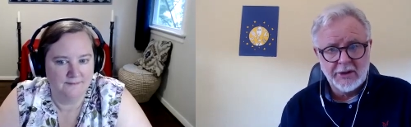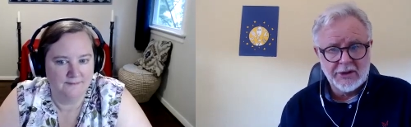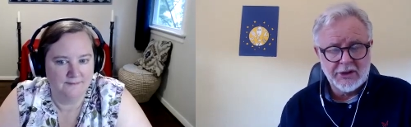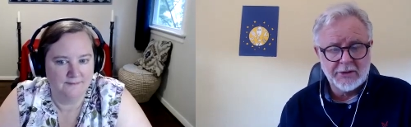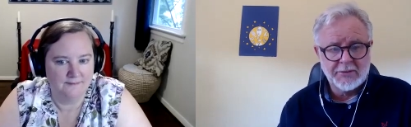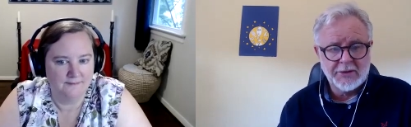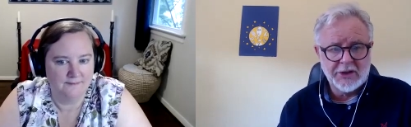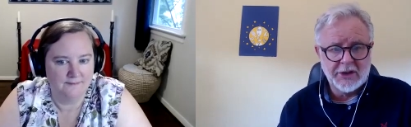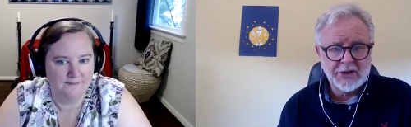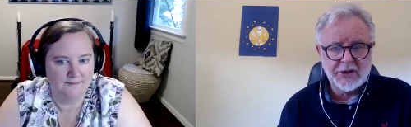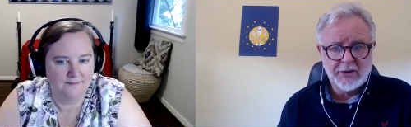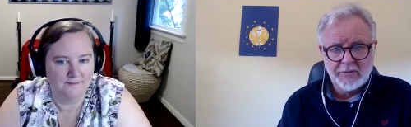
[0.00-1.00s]

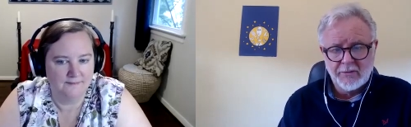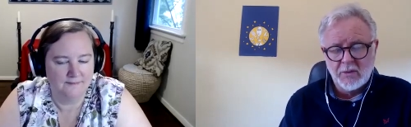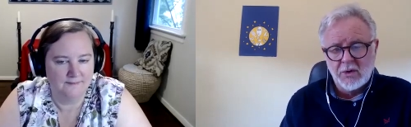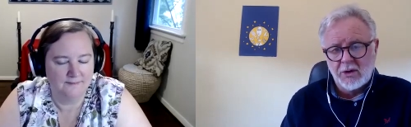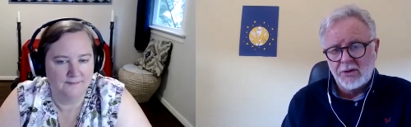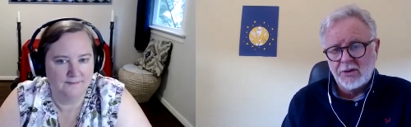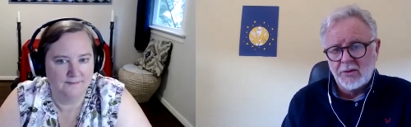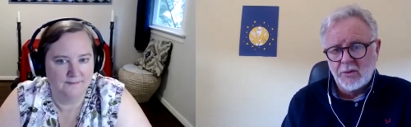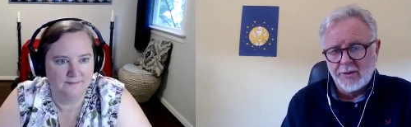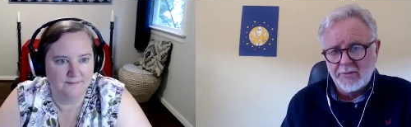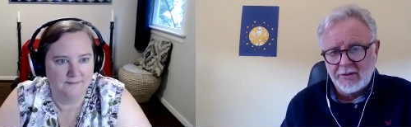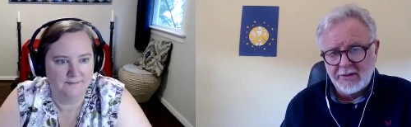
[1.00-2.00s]
Speaker 1: interpretation of what
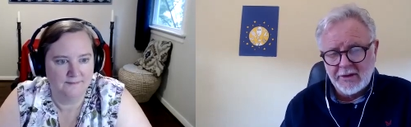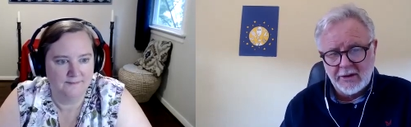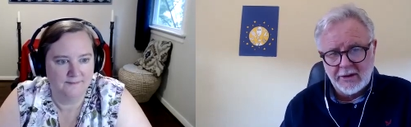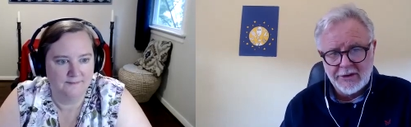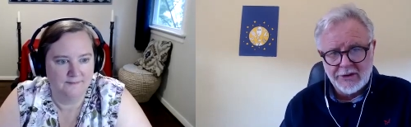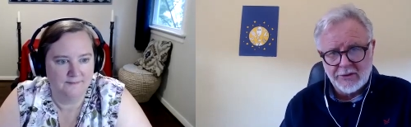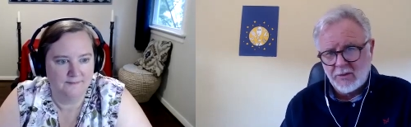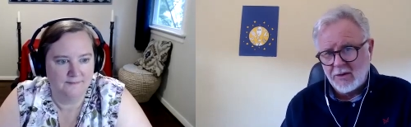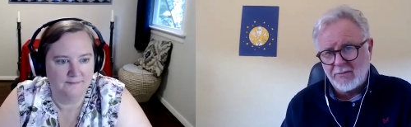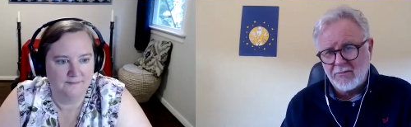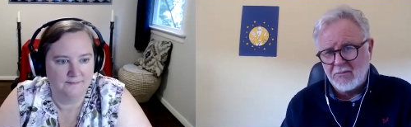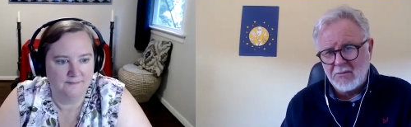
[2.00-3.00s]
what a miracle is or
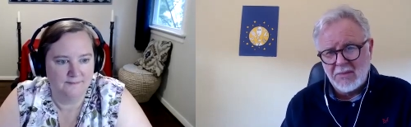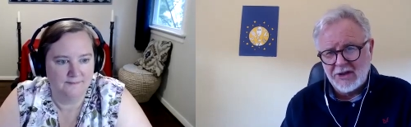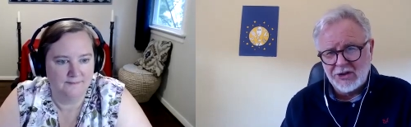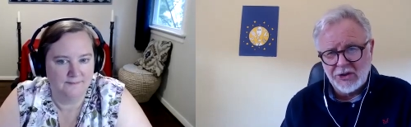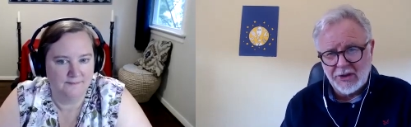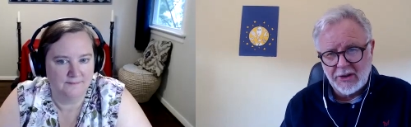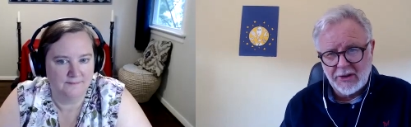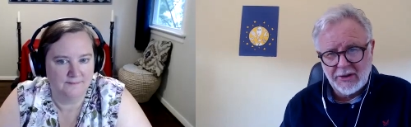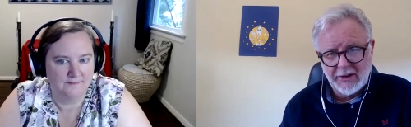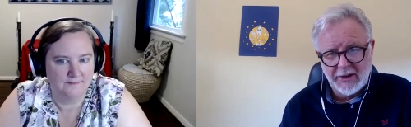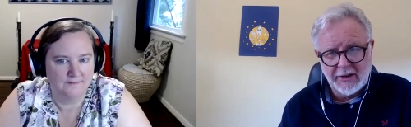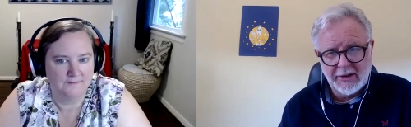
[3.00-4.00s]
what magic
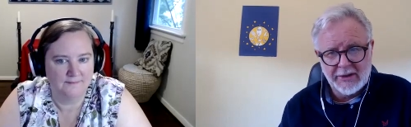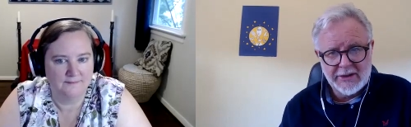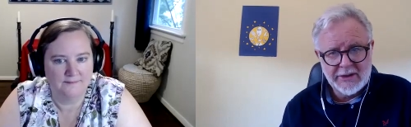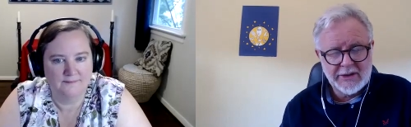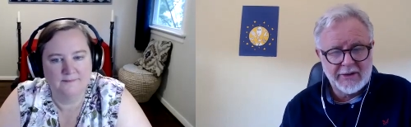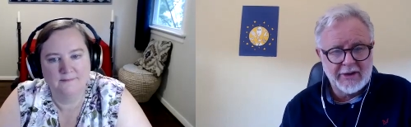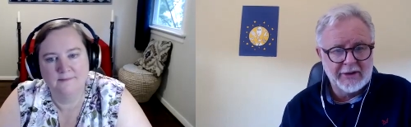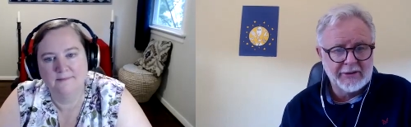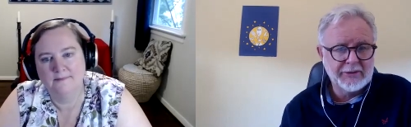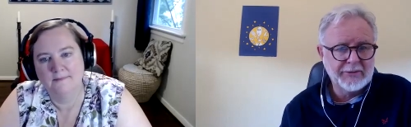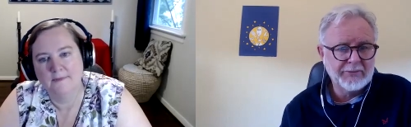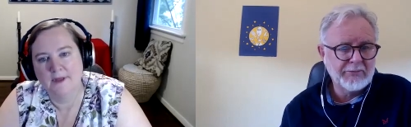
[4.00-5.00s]
is
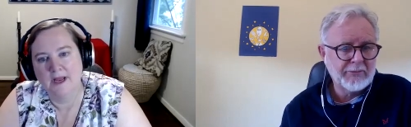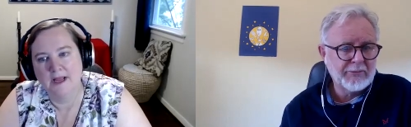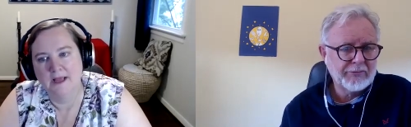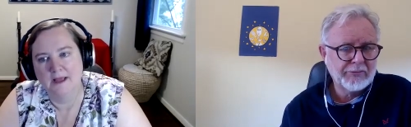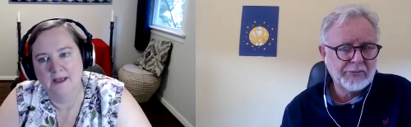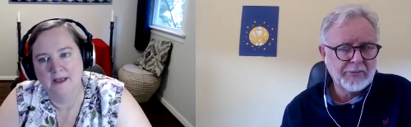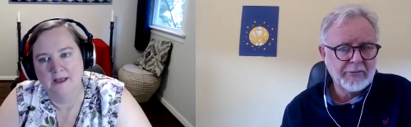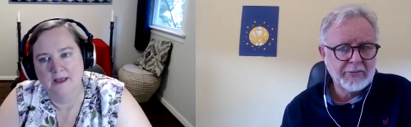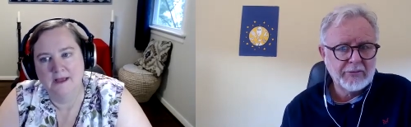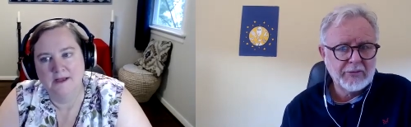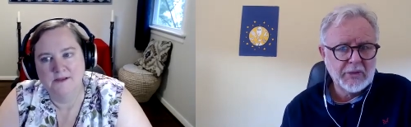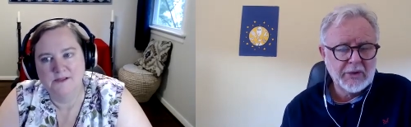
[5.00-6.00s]
then
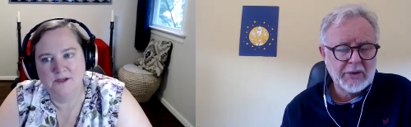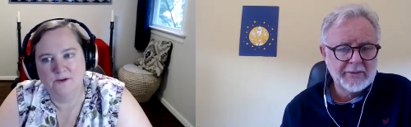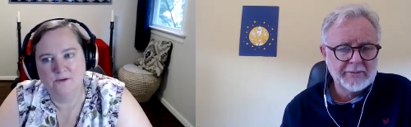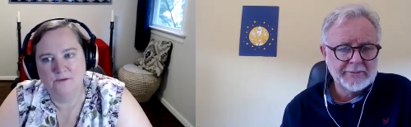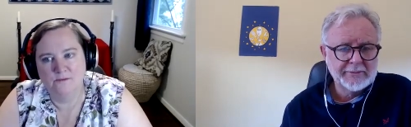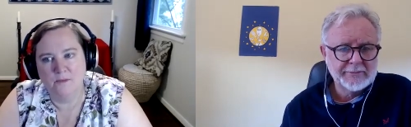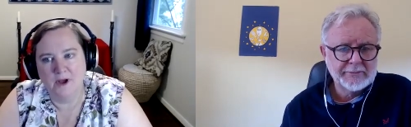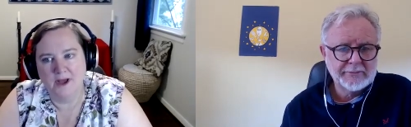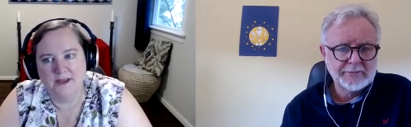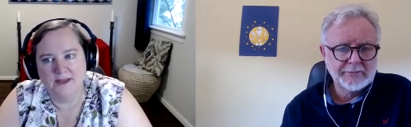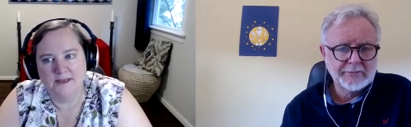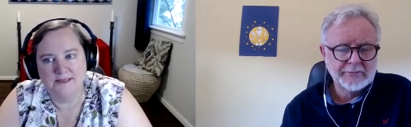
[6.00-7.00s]
Speaker 2: so
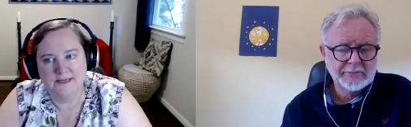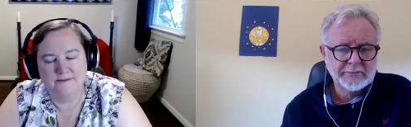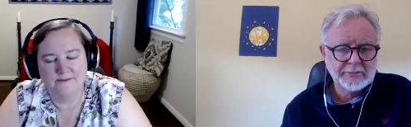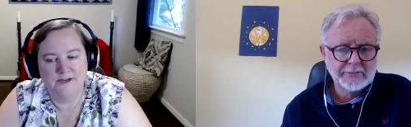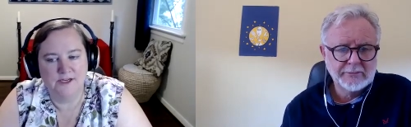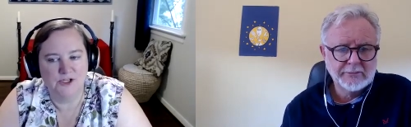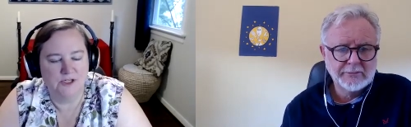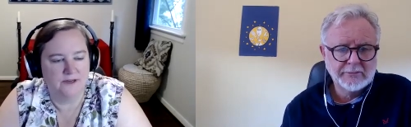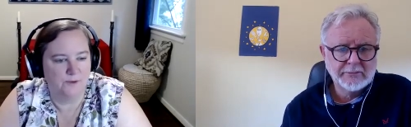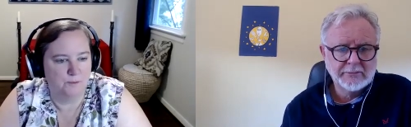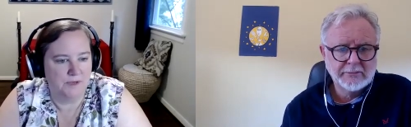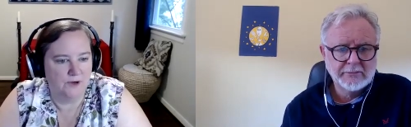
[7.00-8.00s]
my definition of a
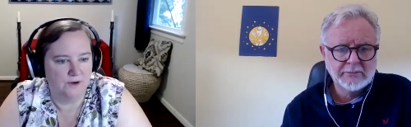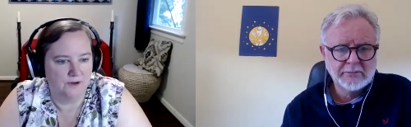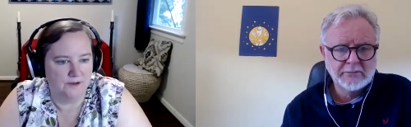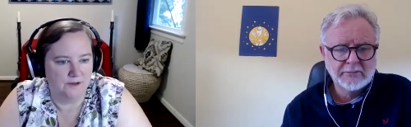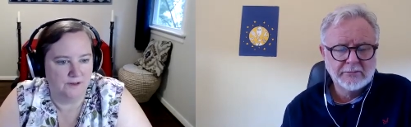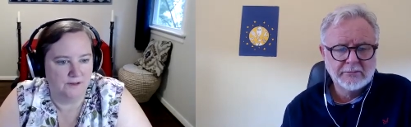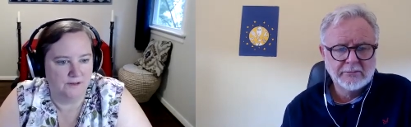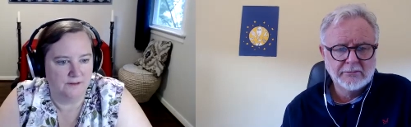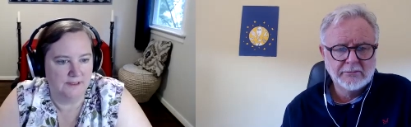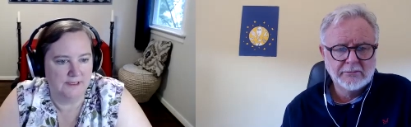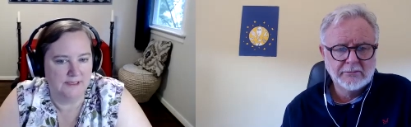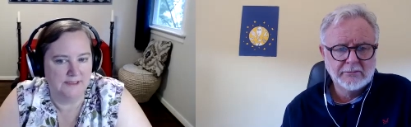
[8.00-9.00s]
miracle
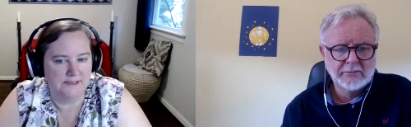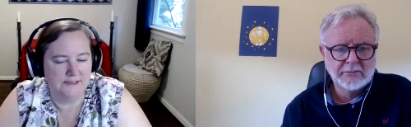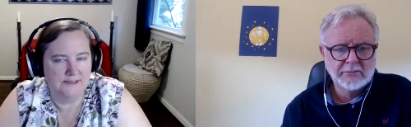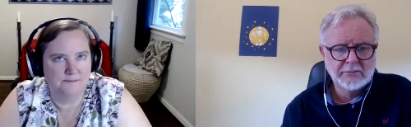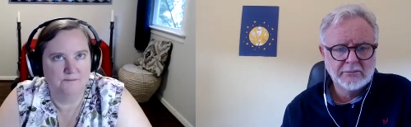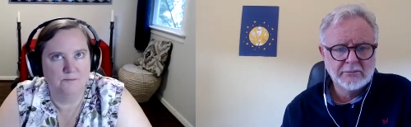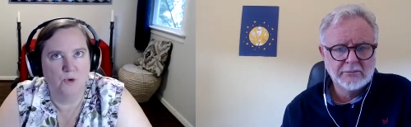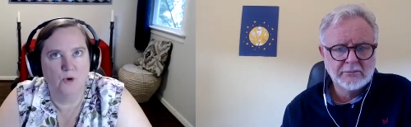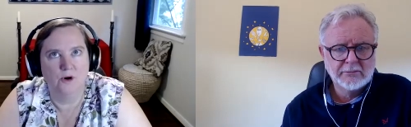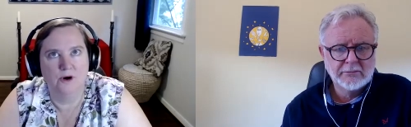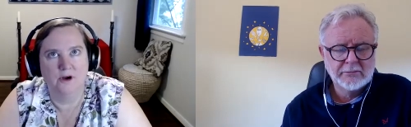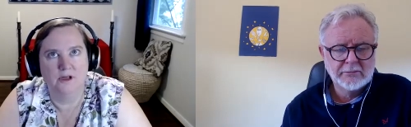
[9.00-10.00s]
is
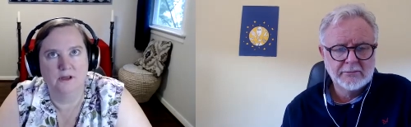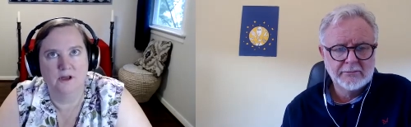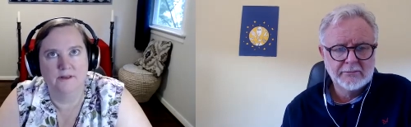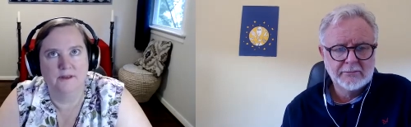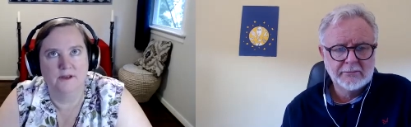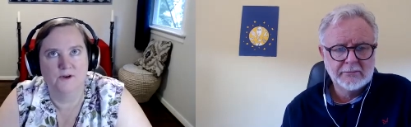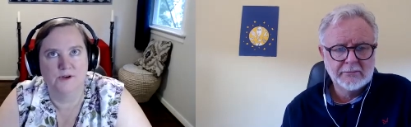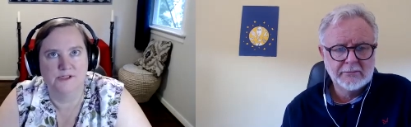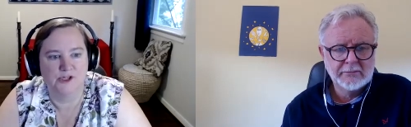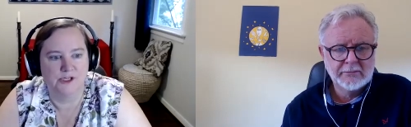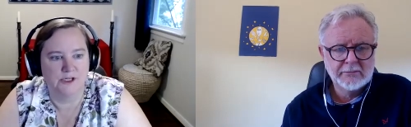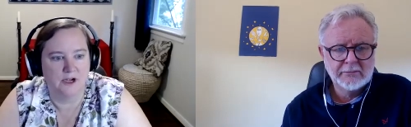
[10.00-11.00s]
more along the
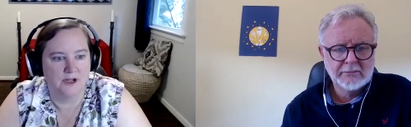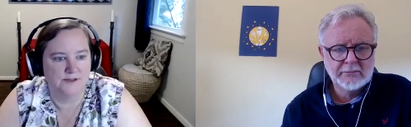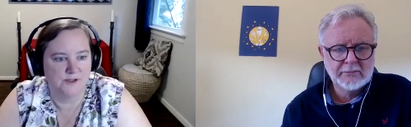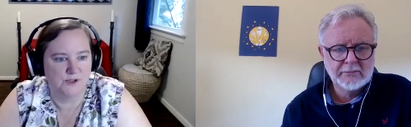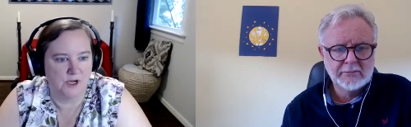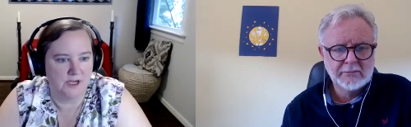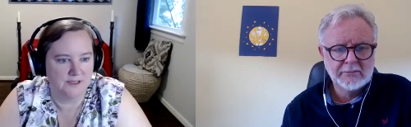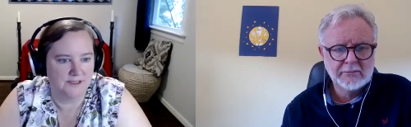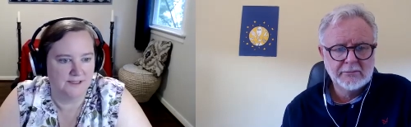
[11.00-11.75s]
christian construct